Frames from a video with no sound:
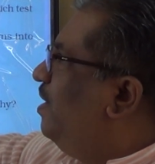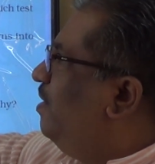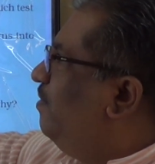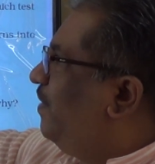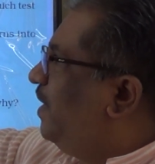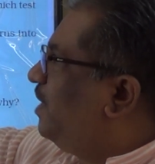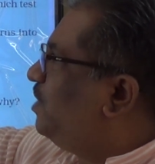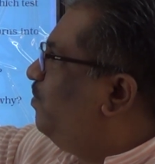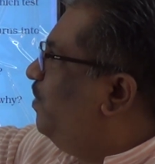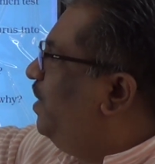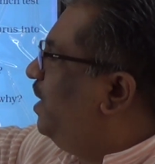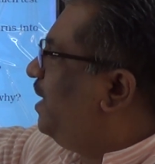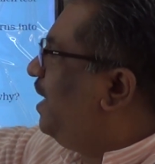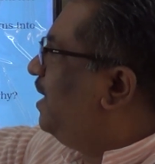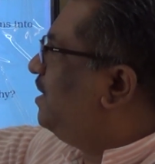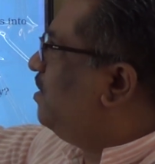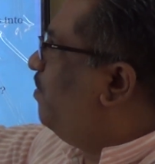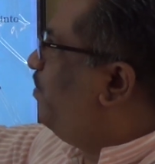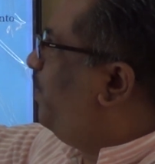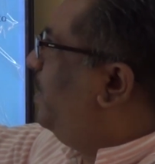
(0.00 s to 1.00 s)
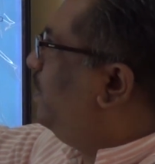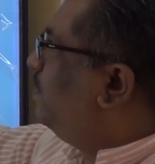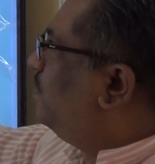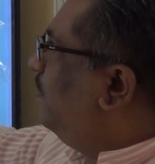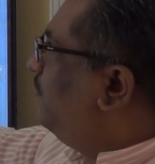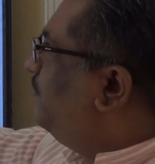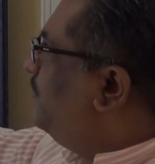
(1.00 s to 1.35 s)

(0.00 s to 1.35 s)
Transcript: Fresh milk has a pH of